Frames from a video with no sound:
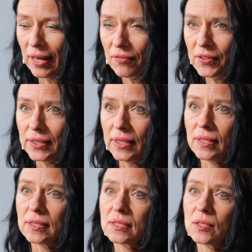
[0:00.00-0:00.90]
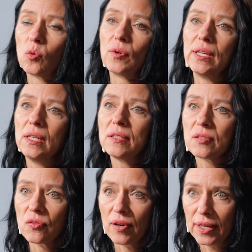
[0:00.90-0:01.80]
everything is so
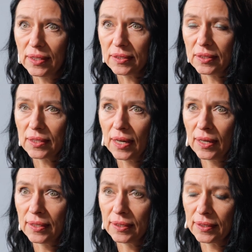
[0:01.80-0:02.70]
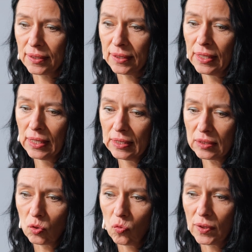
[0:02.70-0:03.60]
interrelated. And
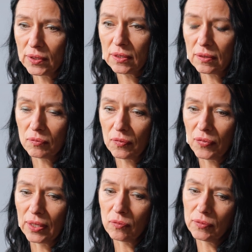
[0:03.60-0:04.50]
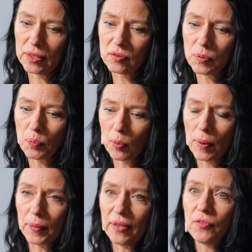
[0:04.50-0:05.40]
so there is a
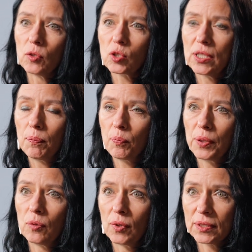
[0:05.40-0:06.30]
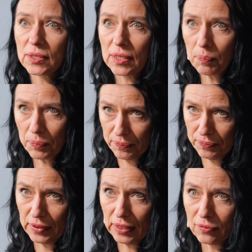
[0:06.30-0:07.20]
problem. If you skip one step,
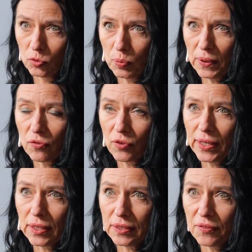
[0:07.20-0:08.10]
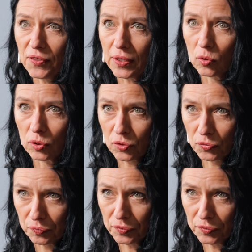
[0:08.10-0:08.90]
it would be really difficult,